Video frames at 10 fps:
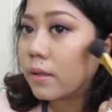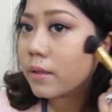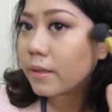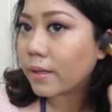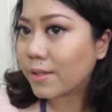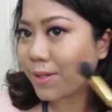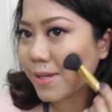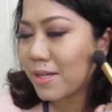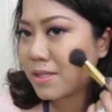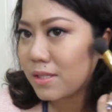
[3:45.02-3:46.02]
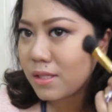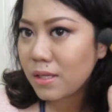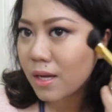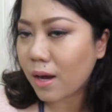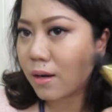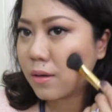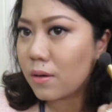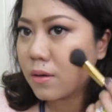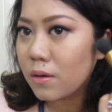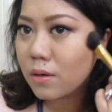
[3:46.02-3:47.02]
there, so you can see now
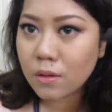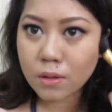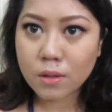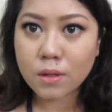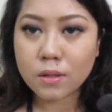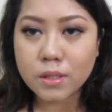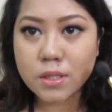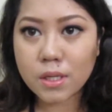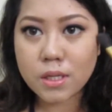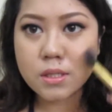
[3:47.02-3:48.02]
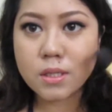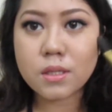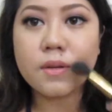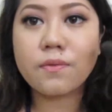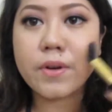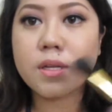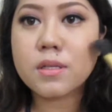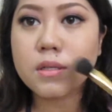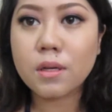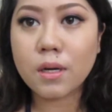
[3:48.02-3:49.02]
there's an instant
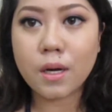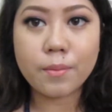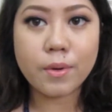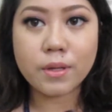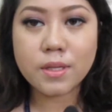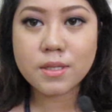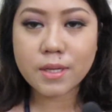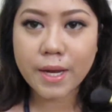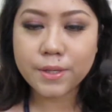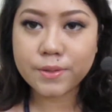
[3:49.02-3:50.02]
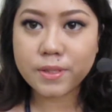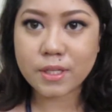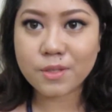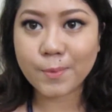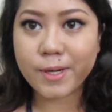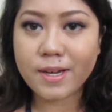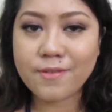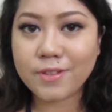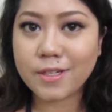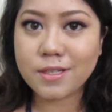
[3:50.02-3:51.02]
difference. On this side you'll see it's more
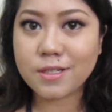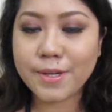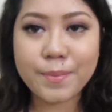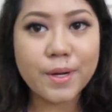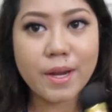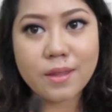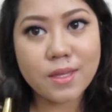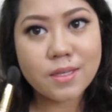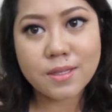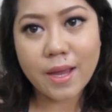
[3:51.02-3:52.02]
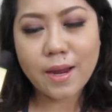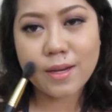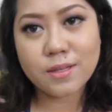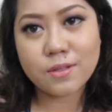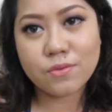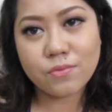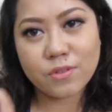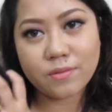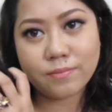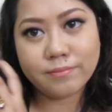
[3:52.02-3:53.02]
lifted and slimmer, and this side is
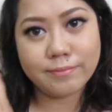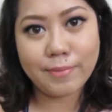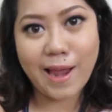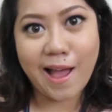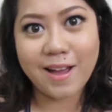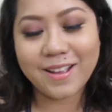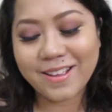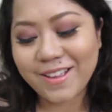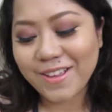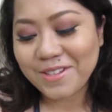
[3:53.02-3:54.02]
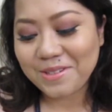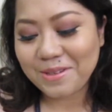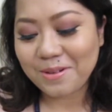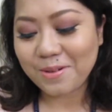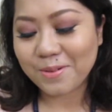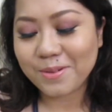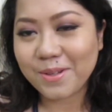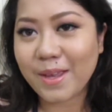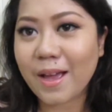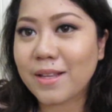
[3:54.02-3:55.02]
blah. So
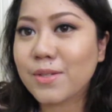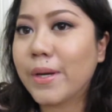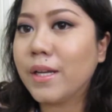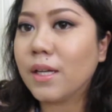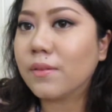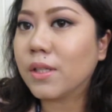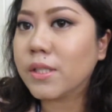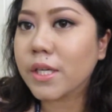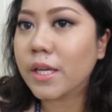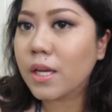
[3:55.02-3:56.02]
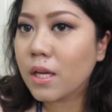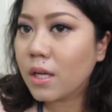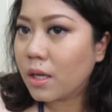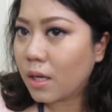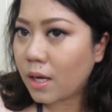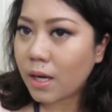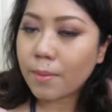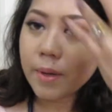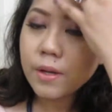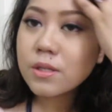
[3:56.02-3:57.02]
yeah, that's why I love contouring.
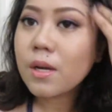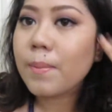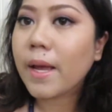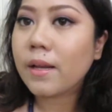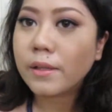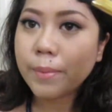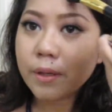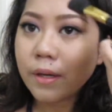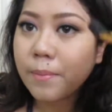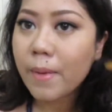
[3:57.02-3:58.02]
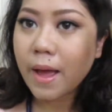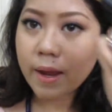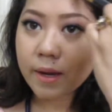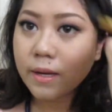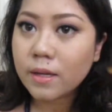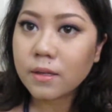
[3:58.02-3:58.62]
I also apply a little bit on my